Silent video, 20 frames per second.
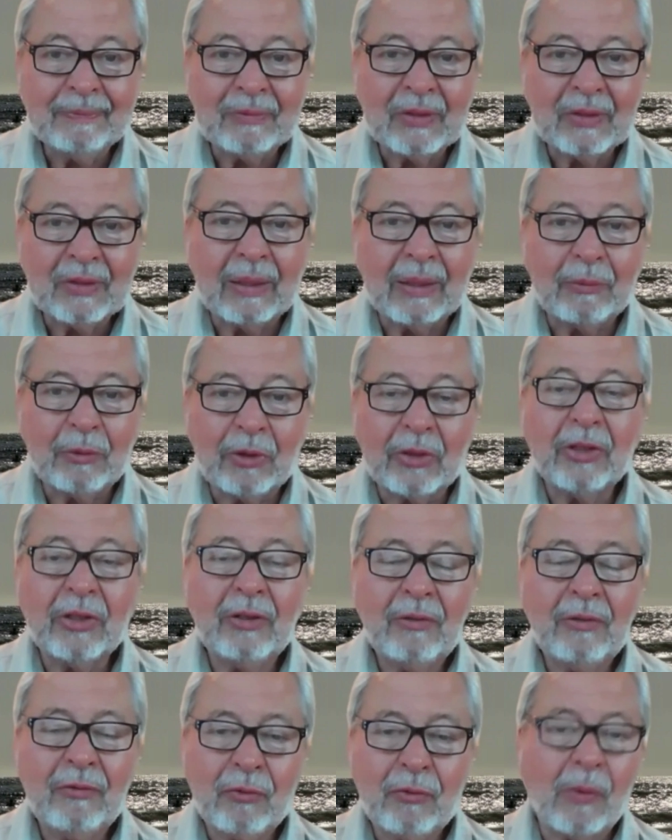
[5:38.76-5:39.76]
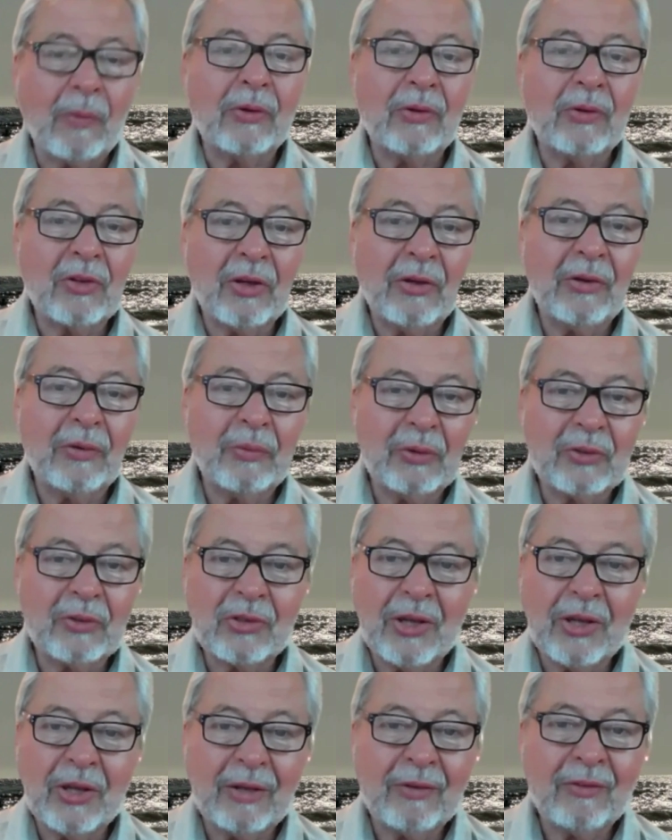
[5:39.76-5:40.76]
And I'm looking forward to hearing
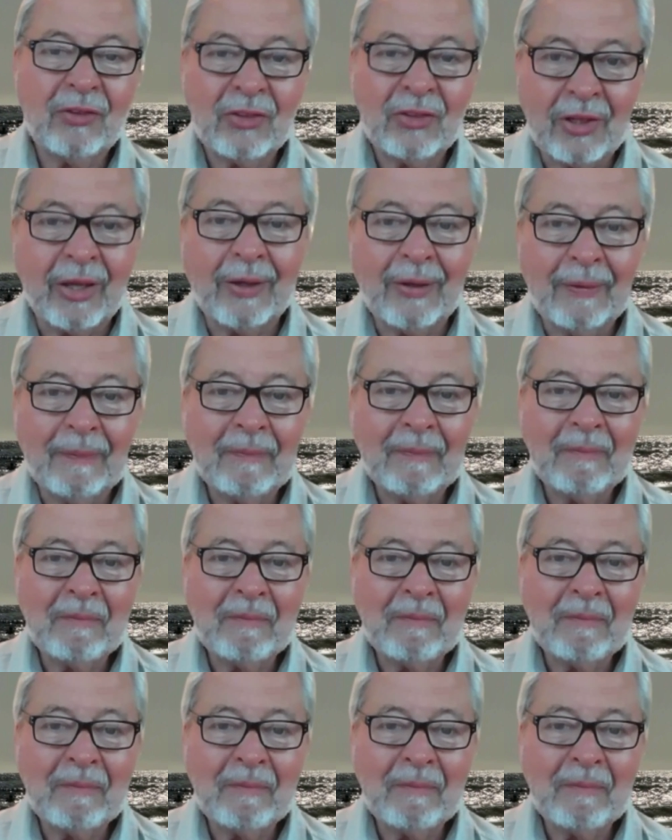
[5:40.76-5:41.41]
what you had to say.